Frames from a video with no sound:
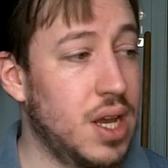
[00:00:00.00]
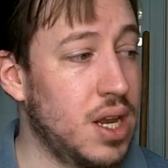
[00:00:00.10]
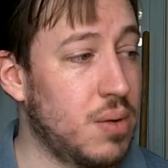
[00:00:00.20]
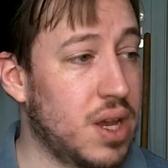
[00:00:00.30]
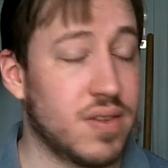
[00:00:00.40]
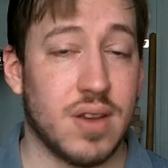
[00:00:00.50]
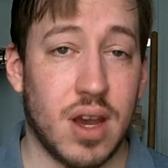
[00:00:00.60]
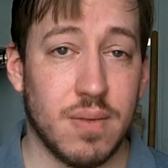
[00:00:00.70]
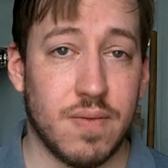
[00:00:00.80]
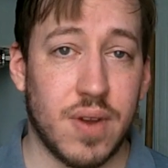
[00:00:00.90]
anyways,
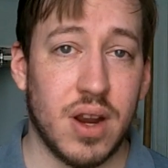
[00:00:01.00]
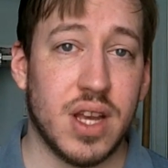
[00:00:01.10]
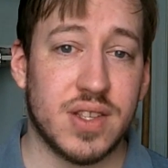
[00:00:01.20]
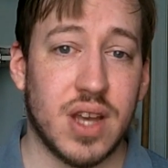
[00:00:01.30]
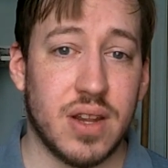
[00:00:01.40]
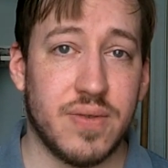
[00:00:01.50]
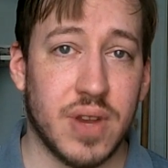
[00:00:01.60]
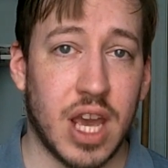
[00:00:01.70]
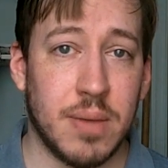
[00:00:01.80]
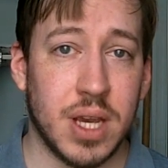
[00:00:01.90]
I'm very excited for
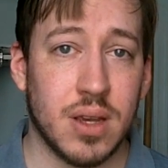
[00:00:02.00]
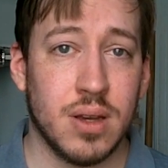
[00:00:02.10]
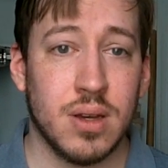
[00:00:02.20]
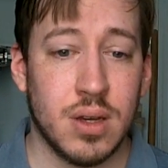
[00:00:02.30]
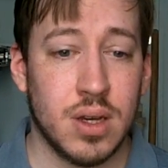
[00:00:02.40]
gaming.